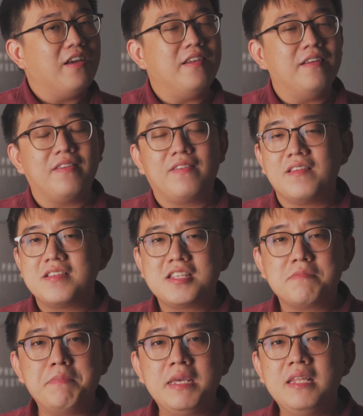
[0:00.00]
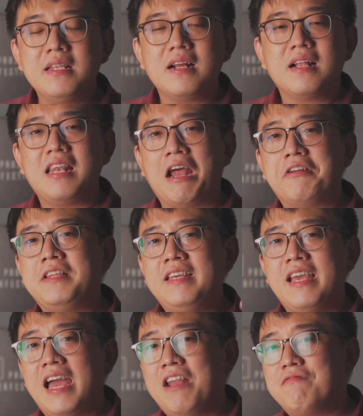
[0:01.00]
it is speed, clarity
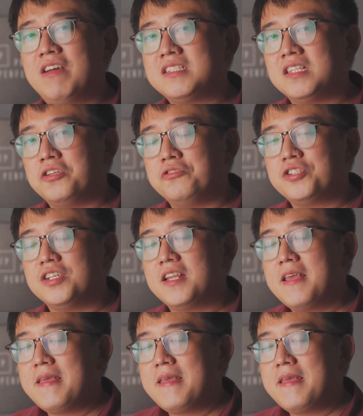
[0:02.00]
and resolution.